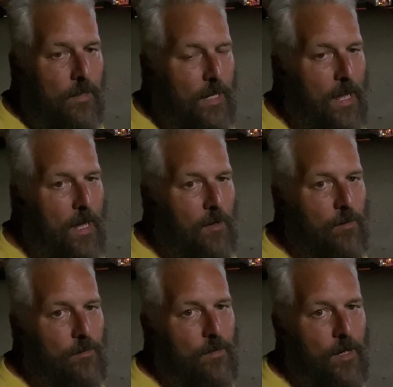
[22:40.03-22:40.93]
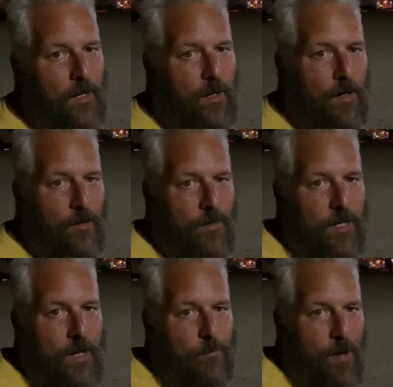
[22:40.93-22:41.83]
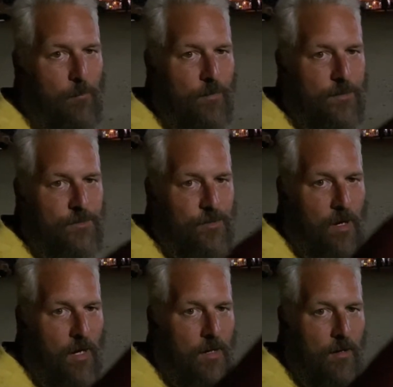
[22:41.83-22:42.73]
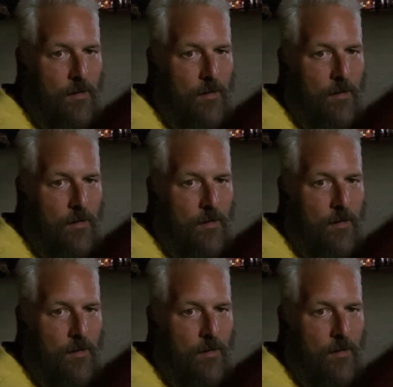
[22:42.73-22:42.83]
Yeah, I heard he had a problem with his truck.